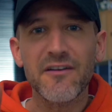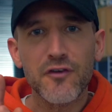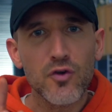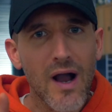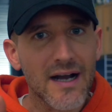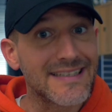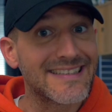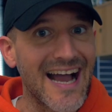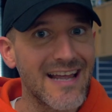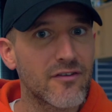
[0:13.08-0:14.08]
If you are a
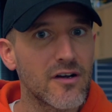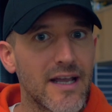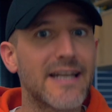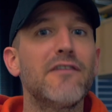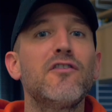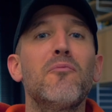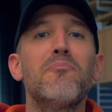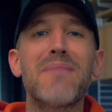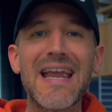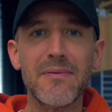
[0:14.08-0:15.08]
diver and if you
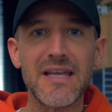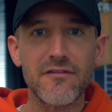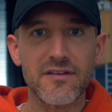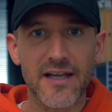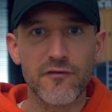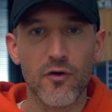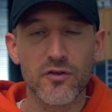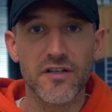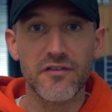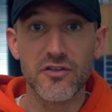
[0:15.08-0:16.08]
maybe even take
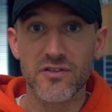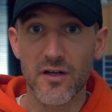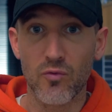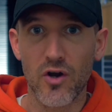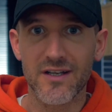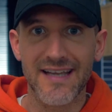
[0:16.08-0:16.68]
photos and videos underwater,